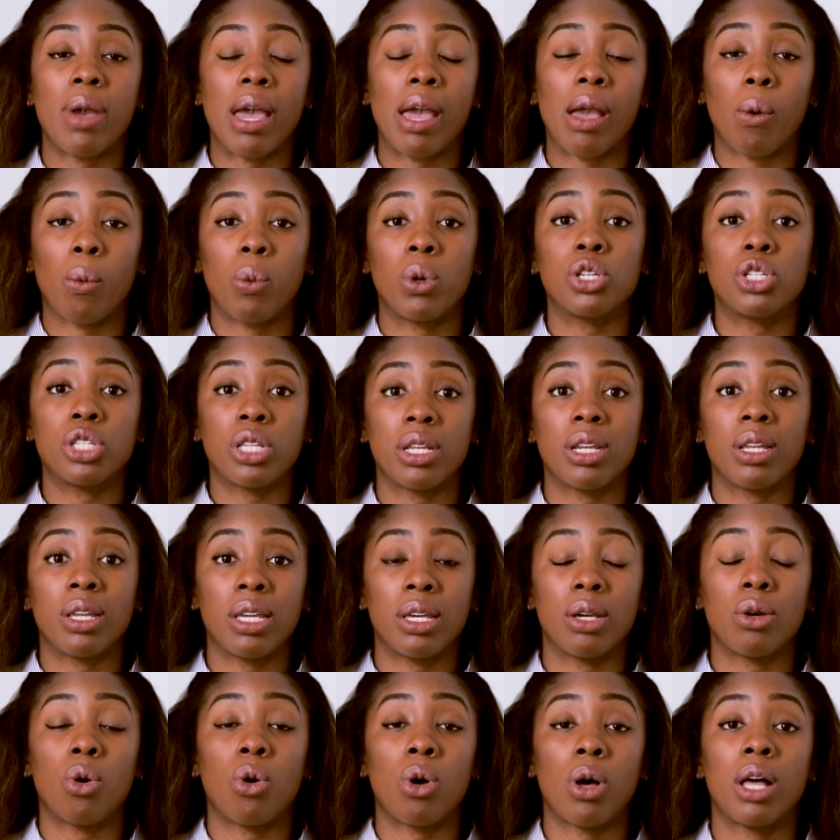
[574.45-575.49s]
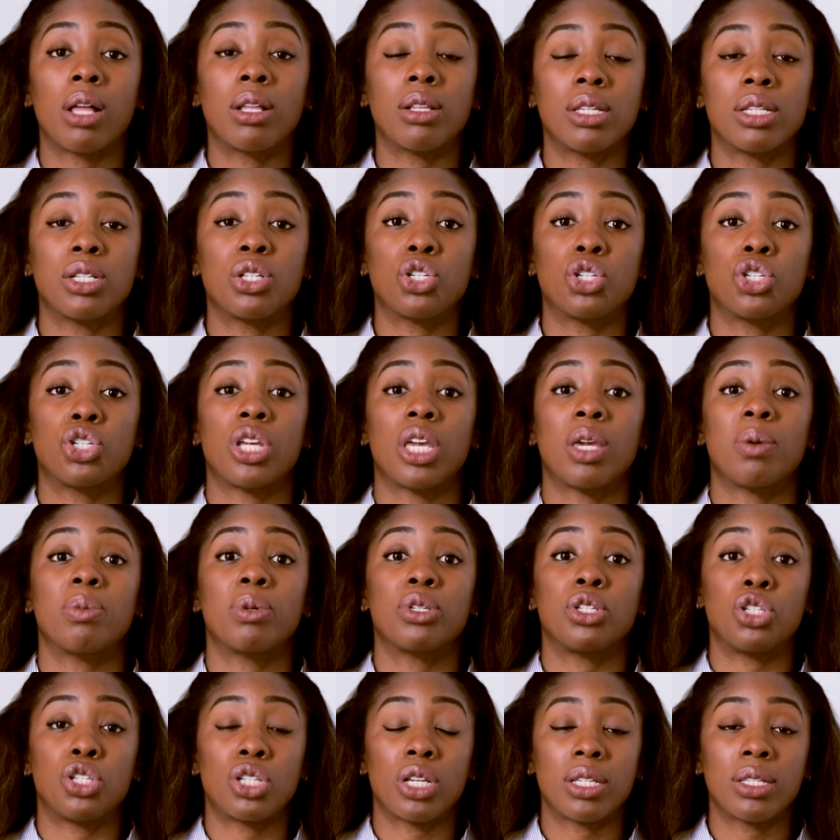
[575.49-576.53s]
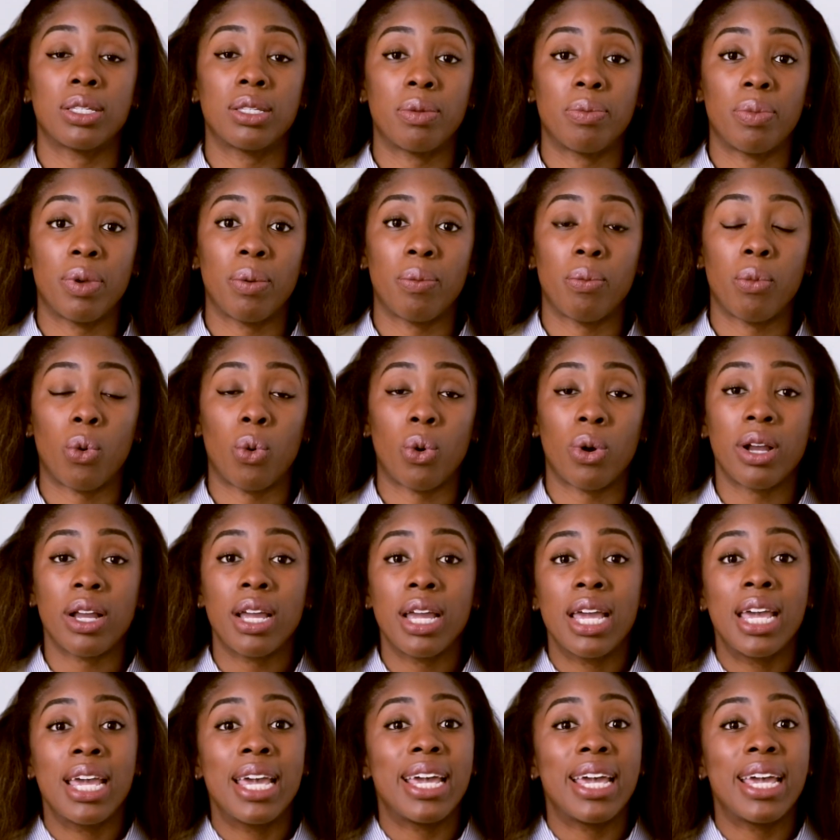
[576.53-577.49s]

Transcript: I wish that it held its shape just a bit more.